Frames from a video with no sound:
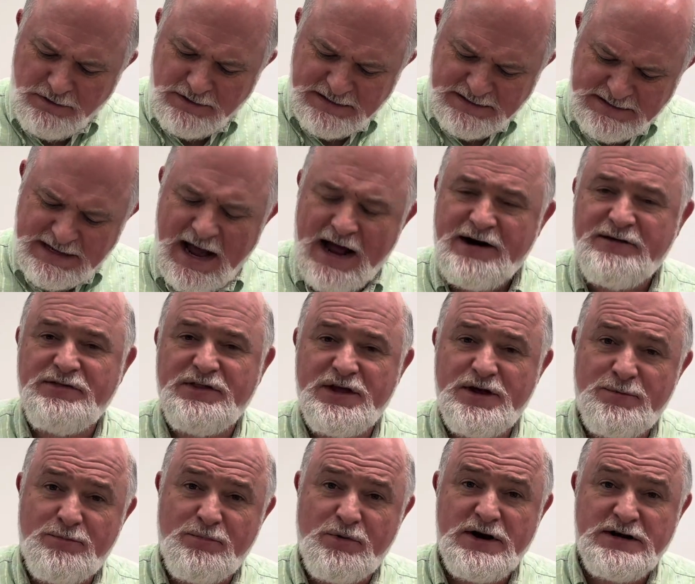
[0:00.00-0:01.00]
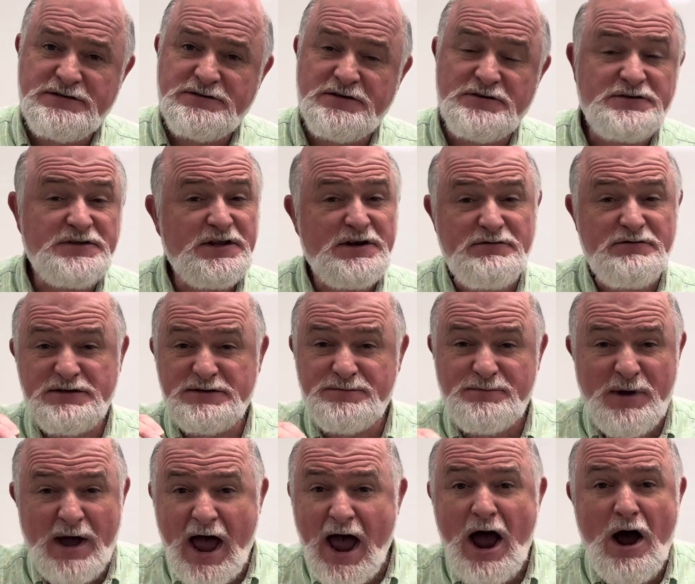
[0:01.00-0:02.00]
the side of the oppressors, there is
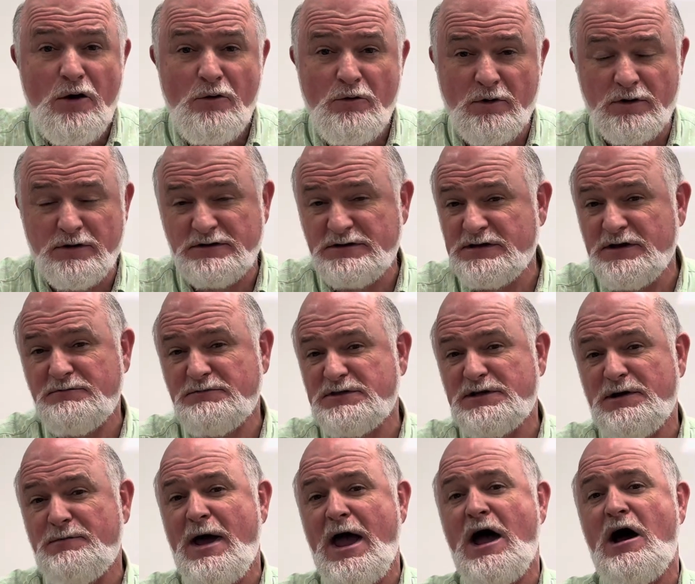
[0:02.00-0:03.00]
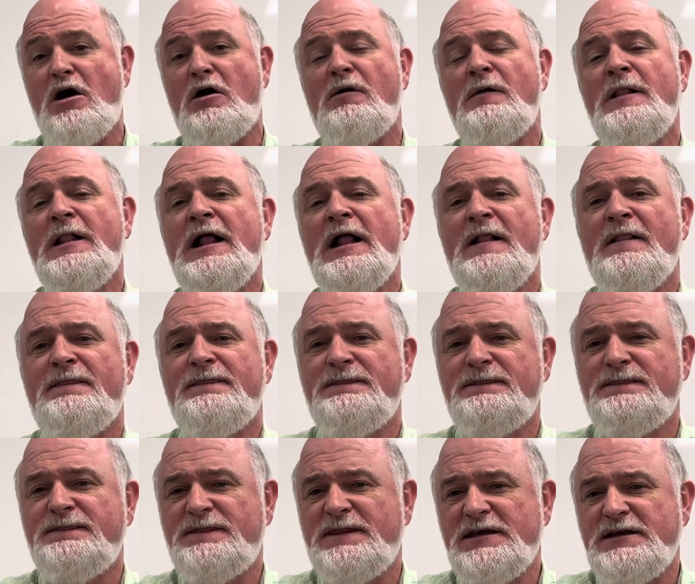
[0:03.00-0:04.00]
power. Somehow
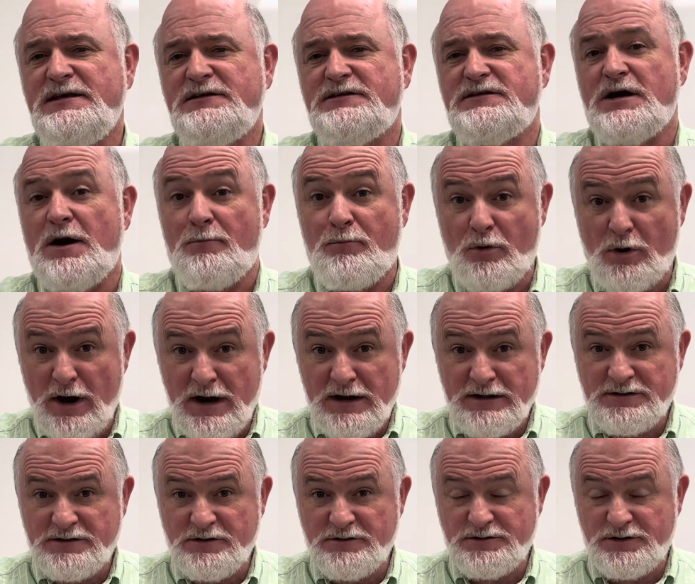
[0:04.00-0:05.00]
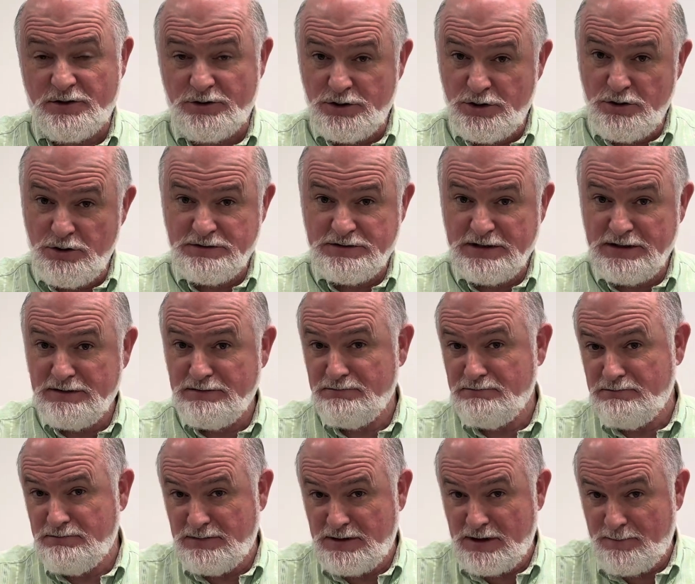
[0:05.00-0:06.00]
these oppressors are
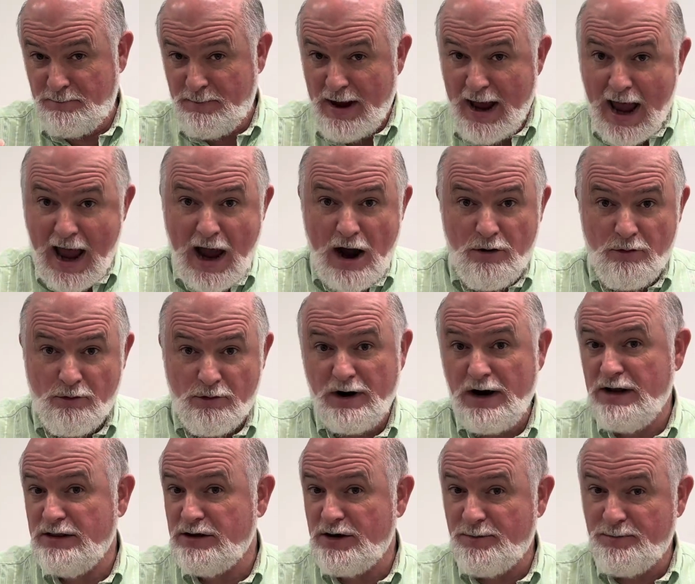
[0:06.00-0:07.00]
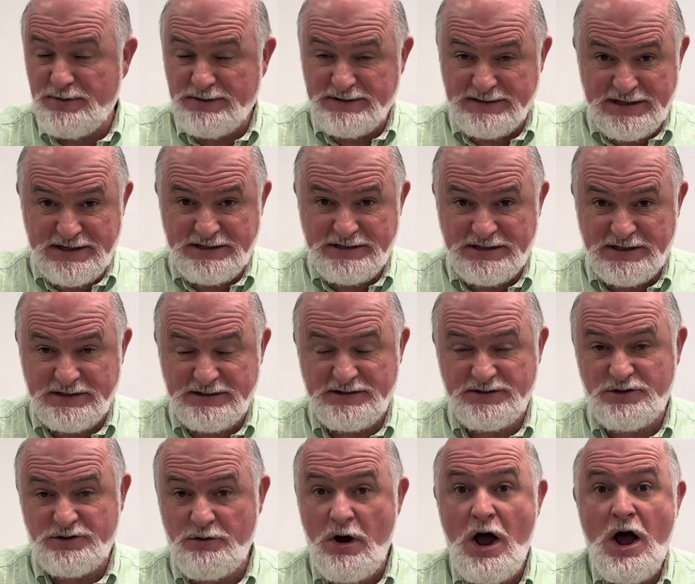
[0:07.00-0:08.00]
using their power and their positions
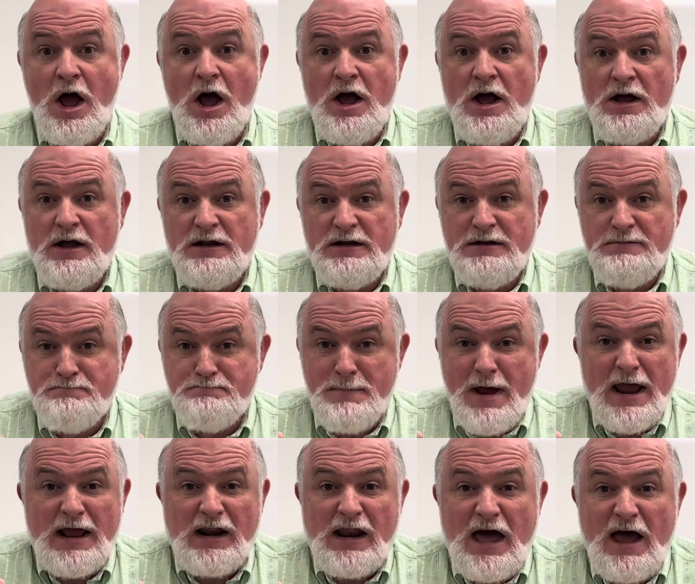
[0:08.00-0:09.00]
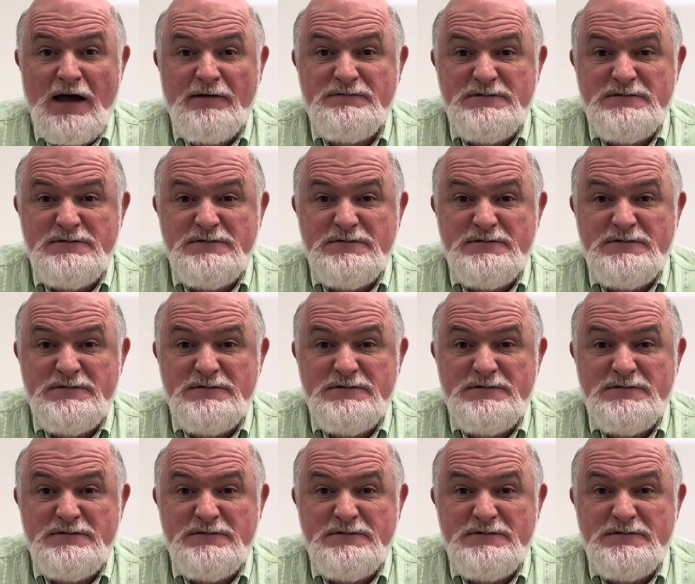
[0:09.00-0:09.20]
to make life